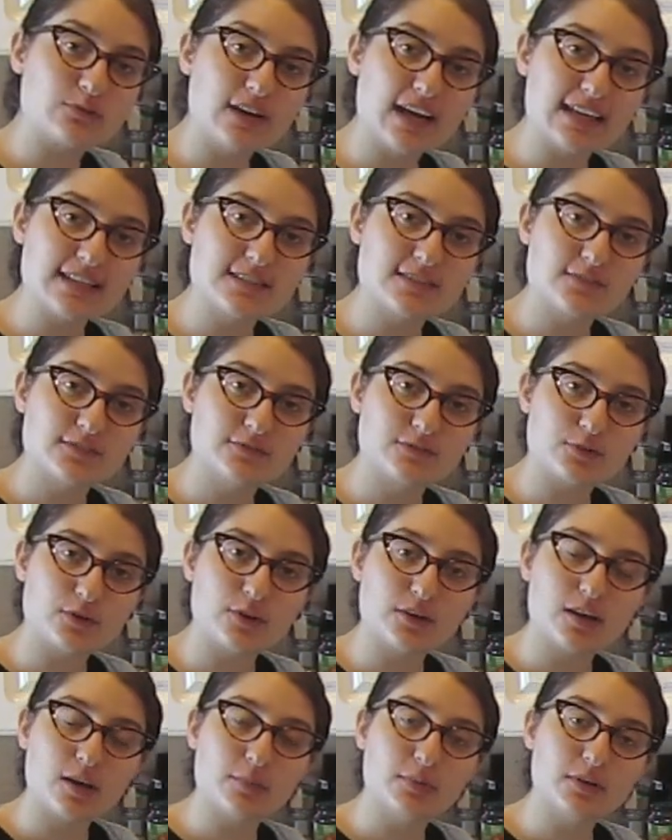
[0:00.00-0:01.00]
rest for
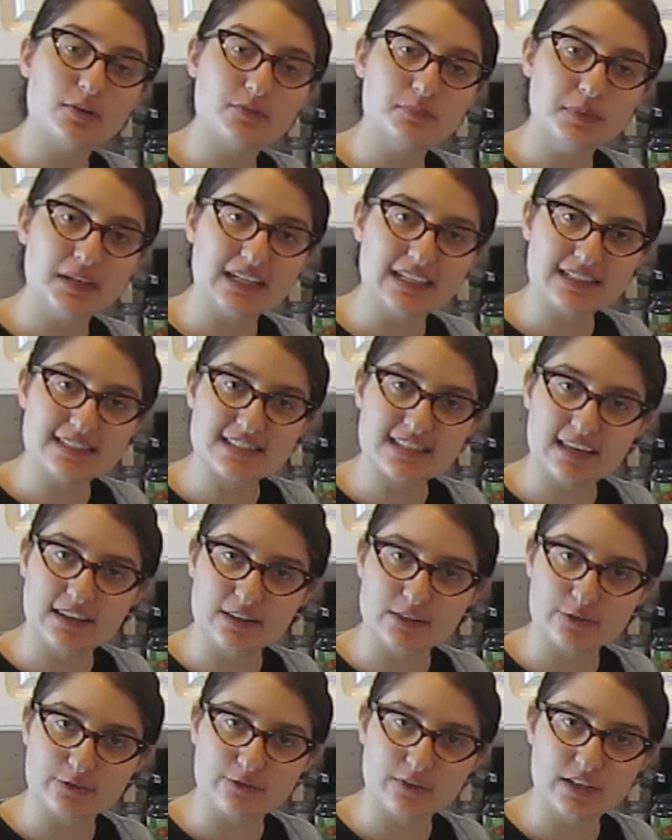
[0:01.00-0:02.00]
a couple of minutes in
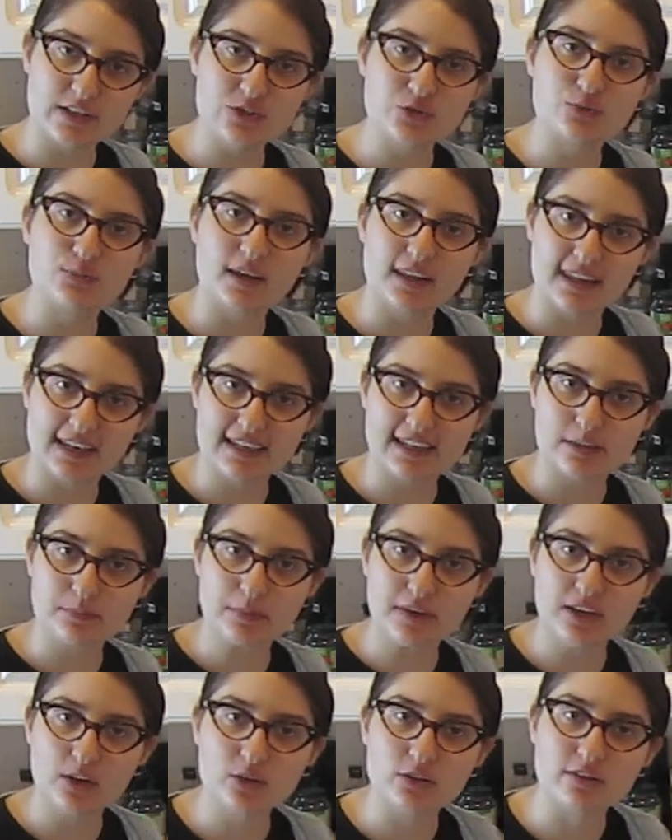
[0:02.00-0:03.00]
the fridge while I get
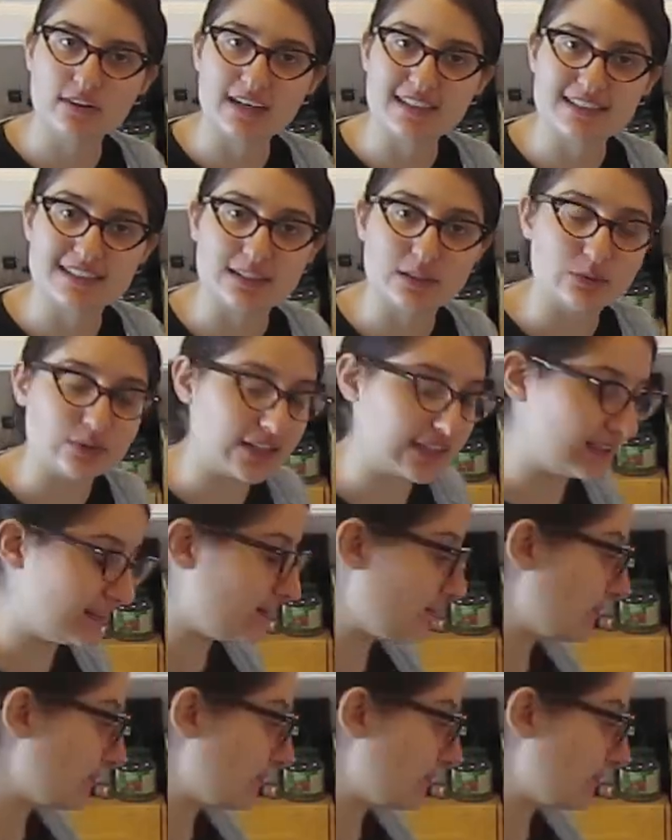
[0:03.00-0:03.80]
my other icing ready.